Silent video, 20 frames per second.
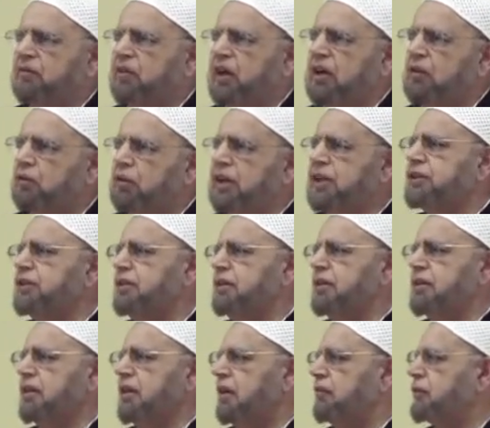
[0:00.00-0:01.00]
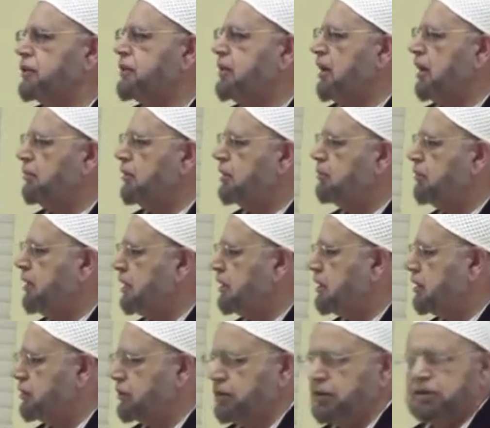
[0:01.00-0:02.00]
Federation of Islamic
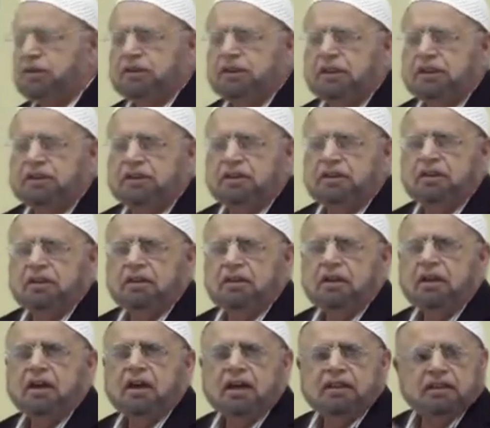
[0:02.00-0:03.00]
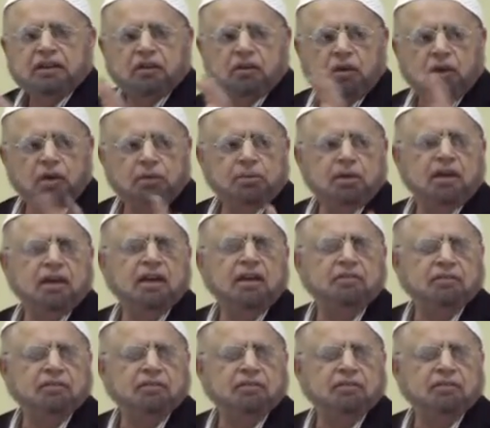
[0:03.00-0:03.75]
Medical Association on the global